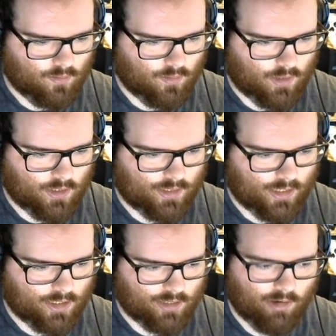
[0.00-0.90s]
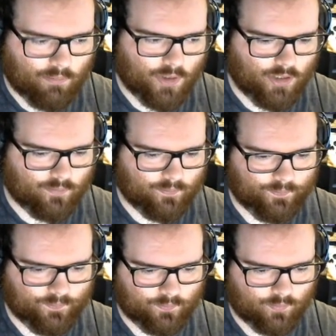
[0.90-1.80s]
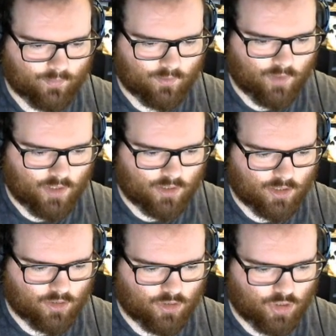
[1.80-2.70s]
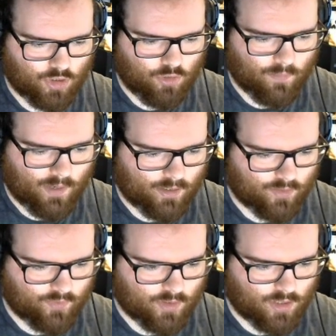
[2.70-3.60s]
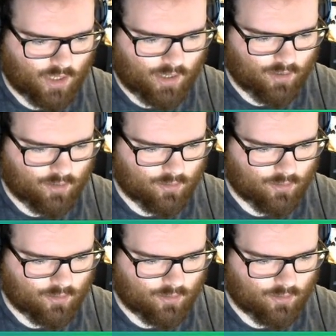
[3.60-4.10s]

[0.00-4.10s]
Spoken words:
a stationary point, which is at 2 minus 48,